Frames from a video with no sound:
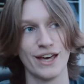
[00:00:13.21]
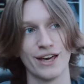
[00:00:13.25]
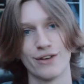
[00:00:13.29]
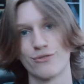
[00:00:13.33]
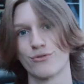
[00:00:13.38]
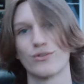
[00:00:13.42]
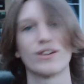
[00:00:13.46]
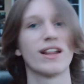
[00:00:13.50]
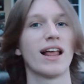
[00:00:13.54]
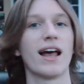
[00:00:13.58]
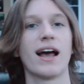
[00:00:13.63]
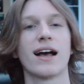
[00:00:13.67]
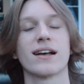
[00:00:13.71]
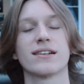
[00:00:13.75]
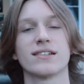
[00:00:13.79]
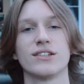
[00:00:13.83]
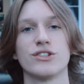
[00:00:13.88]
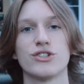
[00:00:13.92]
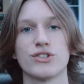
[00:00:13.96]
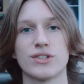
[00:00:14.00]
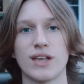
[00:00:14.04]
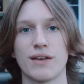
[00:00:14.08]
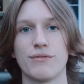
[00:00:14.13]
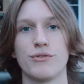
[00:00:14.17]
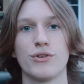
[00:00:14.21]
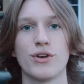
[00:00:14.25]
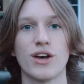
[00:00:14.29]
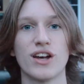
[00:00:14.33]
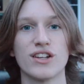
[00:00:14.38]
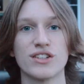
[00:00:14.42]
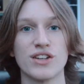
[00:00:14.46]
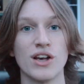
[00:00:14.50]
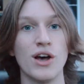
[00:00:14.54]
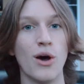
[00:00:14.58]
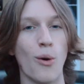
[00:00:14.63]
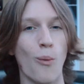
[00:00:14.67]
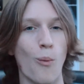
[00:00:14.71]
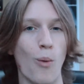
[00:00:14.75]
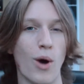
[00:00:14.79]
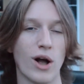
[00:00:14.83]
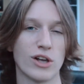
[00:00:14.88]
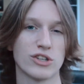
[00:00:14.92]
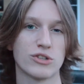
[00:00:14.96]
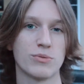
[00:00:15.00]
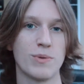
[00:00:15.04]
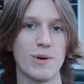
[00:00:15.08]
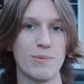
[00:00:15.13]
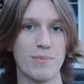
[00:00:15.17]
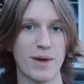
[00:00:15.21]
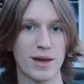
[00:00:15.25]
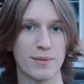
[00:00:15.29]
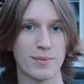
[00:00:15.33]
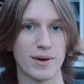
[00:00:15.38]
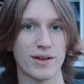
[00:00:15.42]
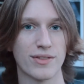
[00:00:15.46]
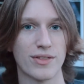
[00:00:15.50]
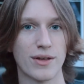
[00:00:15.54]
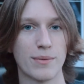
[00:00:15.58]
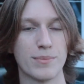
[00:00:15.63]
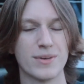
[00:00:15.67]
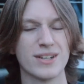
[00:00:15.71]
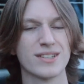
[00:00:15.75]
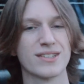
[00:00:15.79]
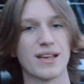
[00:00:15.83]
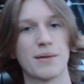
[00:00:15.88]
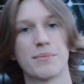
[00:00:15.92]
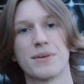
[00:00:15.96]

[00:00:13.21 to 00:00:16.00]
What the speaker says: and relax and just have you guys watch me make my thumbnails.